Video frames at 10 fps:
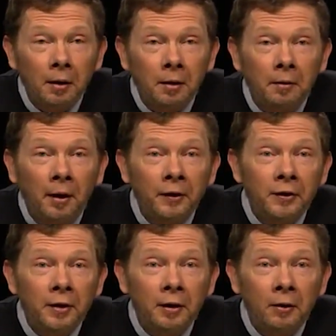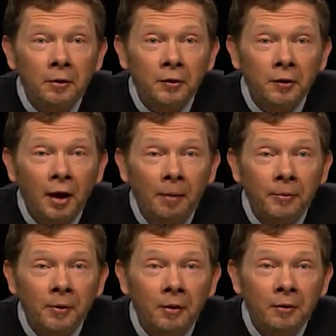dress that looks
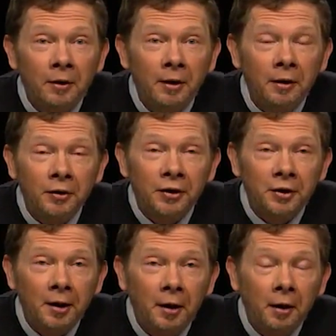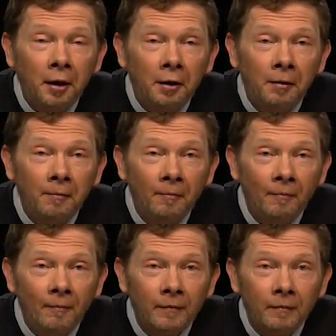absolutely stunning,
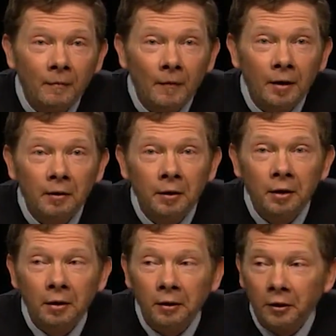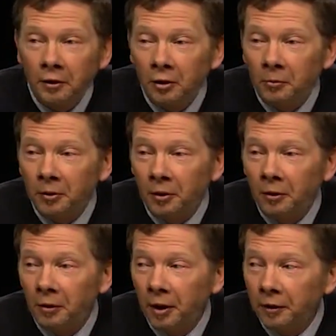you would
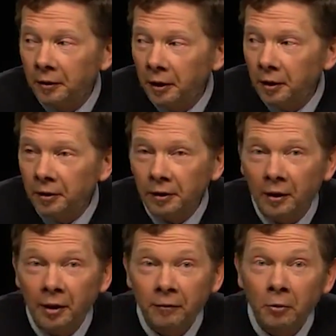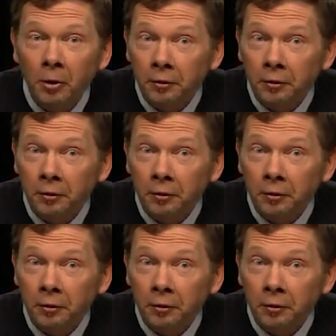look at it, if you were